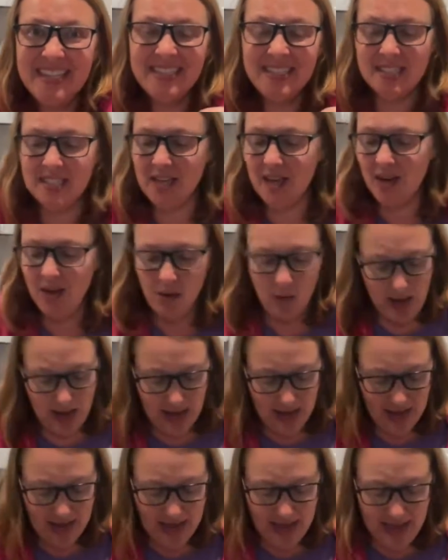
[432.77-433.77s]
So
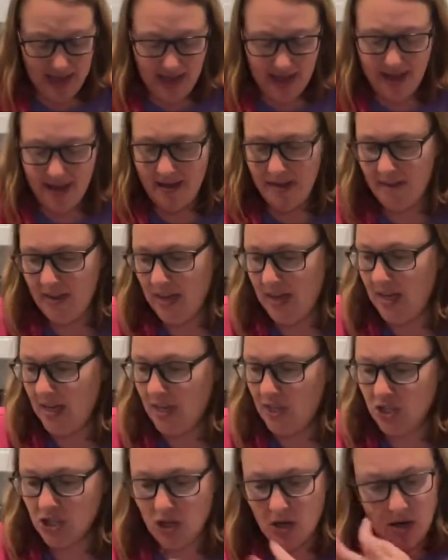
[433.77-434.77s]
I have a
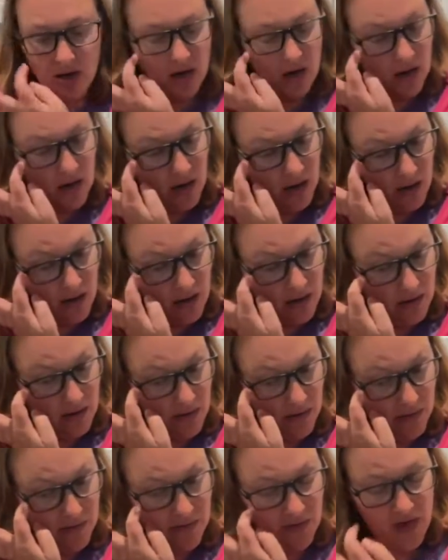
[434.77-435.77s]
jar
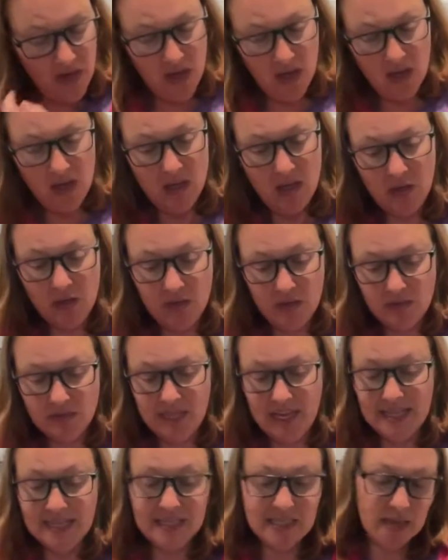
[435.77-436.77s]
of
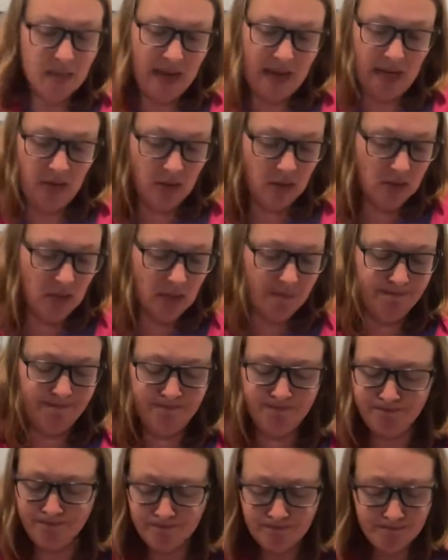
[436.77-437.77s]
diced tomatoes,
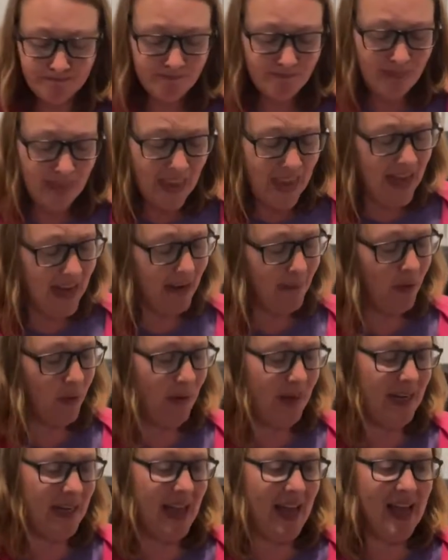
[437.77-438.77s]
and I'm
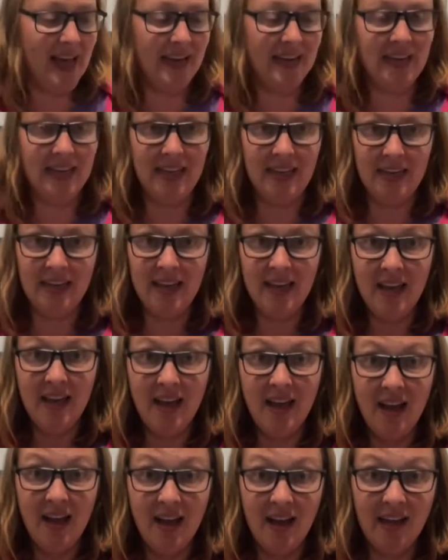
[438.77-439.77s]
going to add in
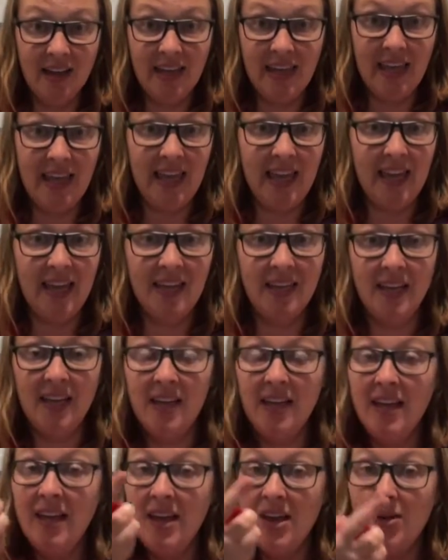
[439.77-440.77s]
a can,
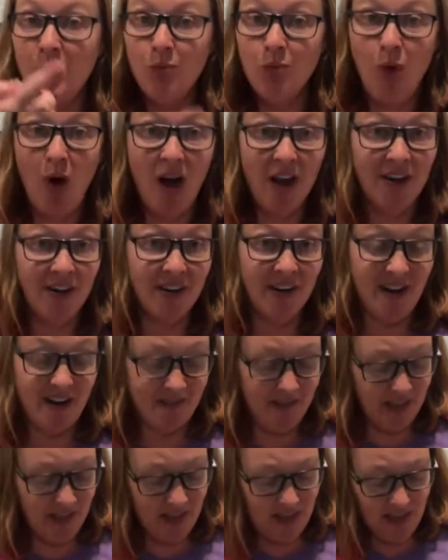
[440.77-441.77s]
water and
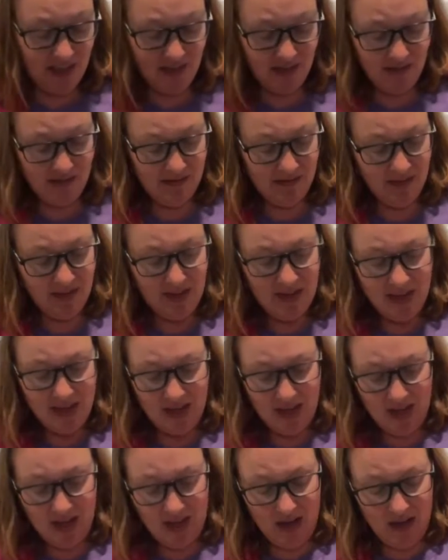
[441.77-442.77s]
everything,
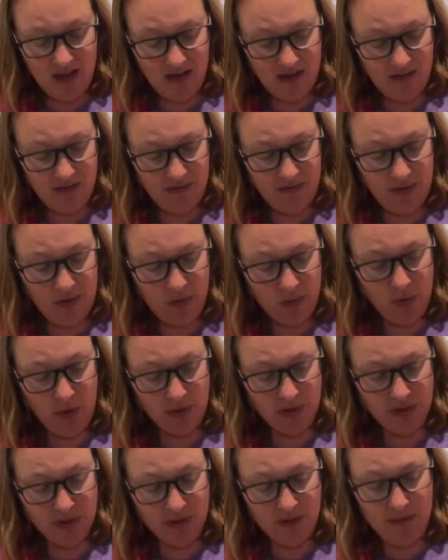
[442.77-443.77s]
of
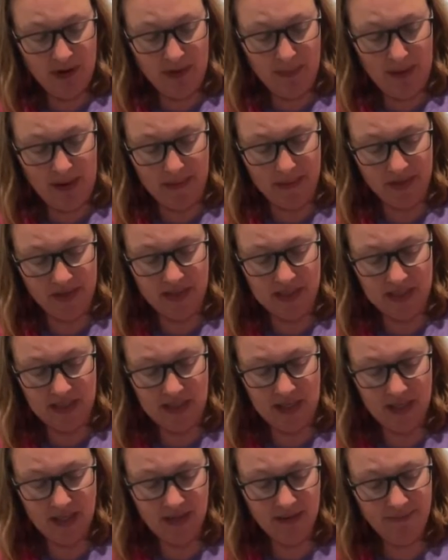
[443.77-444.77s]
roasted red peppers in
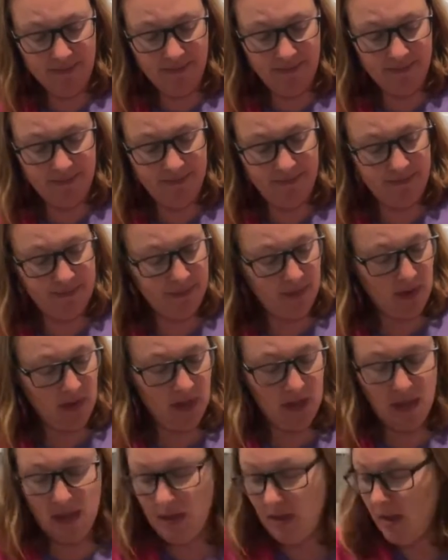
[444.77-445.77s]
here.
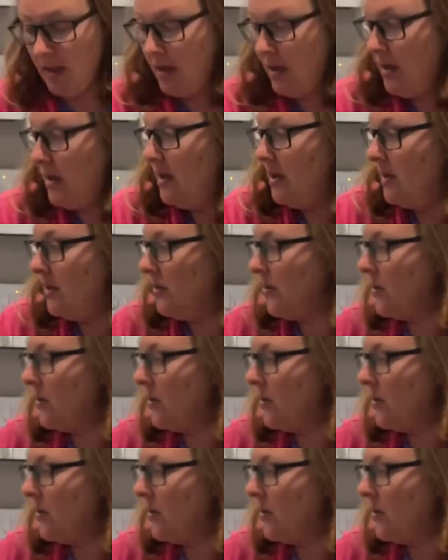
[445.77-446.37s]
You're